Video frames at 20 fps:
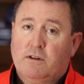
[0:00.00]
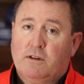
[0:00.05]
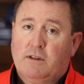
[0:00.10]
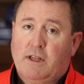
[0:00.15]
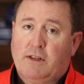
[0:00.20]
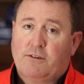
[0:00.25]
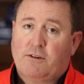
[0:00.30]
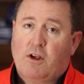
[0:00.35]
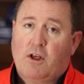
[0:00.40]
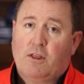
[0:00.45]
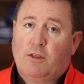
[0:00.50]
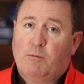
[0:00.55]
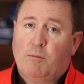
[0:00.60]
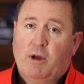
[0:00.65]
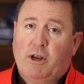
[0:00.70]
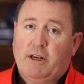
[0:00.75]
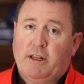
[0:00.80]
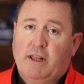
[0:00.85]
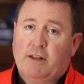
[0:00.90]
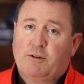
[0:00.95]
That's all the
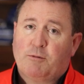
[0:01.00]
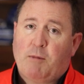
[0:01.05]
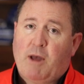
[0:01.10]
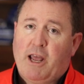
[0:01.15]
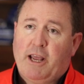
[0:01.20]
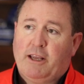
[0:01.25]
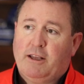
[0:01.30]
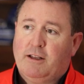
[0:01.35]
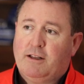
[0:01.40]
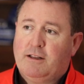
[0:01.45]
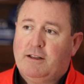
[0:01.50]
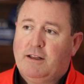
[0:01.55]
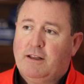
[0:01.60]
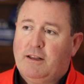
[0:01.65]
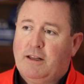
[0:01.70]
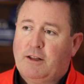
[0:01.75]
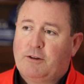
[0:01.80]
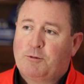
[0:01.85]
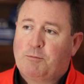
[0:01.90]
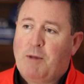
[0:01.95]
money. That's
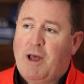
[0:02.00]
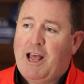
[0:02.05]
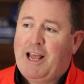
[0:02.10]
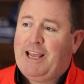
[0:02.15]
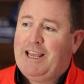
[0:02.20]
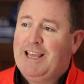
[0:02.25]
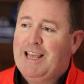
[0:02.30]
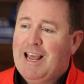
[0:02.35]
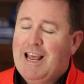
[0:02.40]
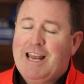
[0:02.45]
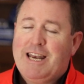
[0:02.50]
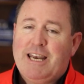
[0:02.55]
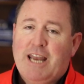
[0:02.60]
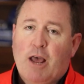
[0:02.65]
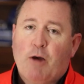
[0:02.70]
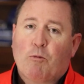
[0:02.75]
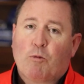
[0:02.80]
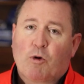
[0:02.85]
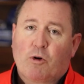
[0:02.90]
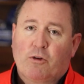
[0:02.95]
my
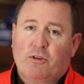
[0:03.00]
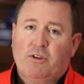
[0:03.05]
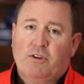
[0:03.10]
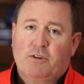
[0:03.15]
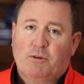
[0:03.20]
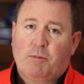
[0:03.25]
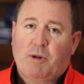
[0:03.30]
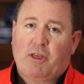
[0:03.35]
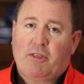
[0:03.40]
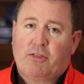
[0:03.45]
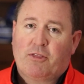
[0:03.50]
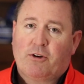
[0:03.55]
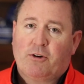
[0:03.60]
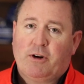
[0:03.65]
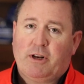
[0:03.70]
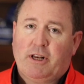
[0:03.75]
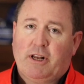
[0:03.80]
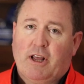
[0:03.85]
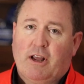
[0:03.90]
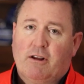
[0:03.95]
net worth is about
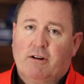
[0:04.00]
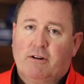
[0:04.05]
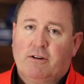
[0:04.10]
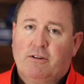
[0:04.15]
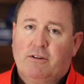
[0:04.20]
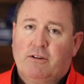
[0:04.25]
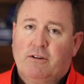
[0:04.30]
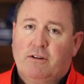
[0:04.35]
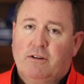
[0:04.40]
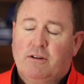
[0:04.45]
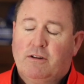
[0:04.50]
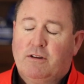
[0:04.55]
$30.